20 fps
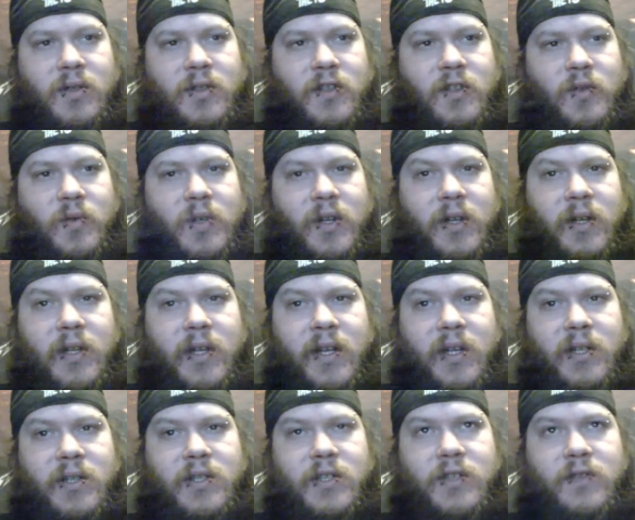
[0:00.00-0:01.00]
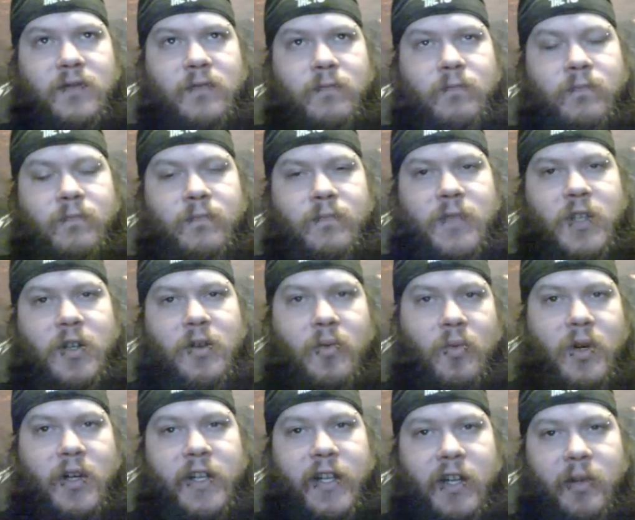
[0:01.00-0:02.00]
So yeah, just you
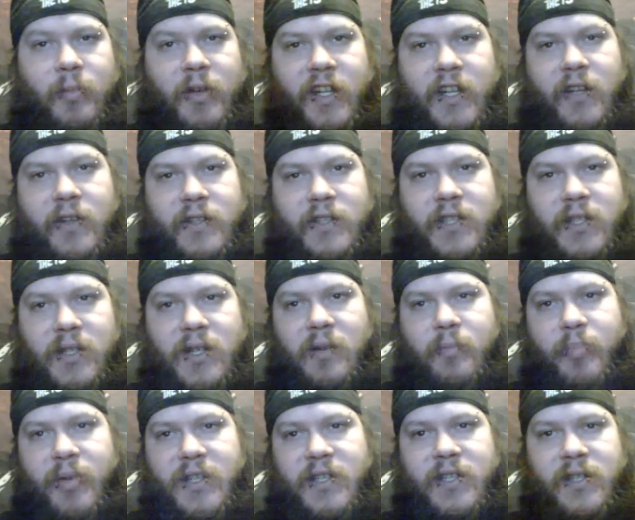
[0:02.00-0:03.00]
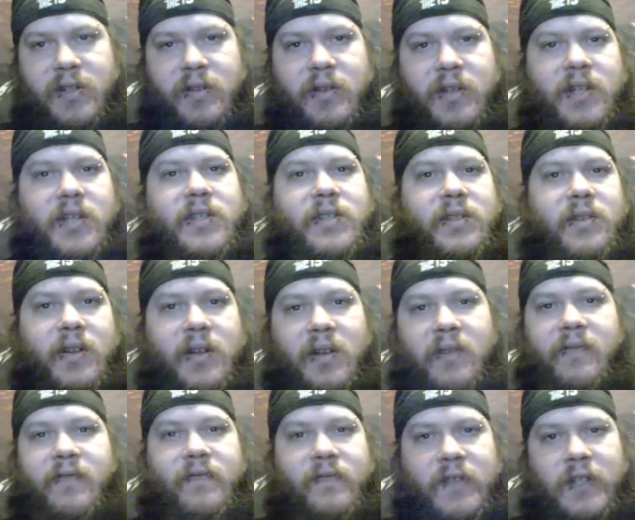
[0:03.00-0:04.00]
don't want anybody else in there pissing your yeast
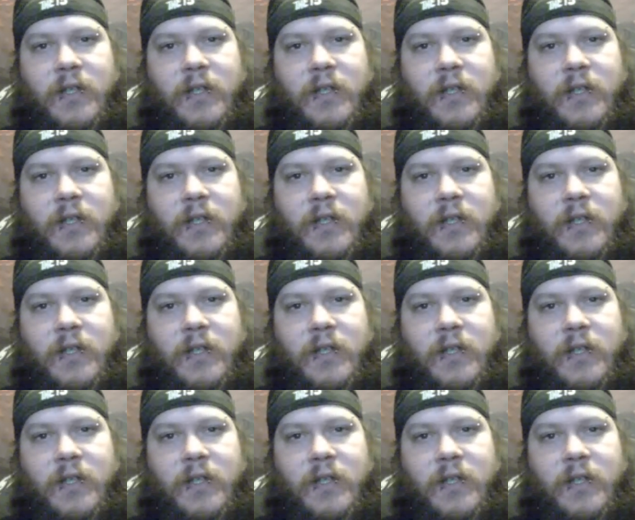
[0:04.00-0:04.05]
off.